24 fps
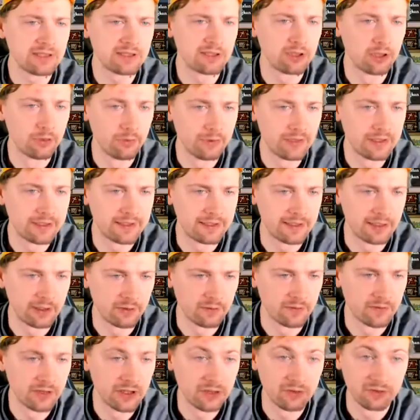just go and start
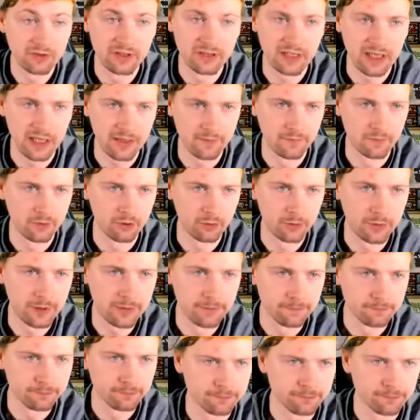with decreasing autonomy,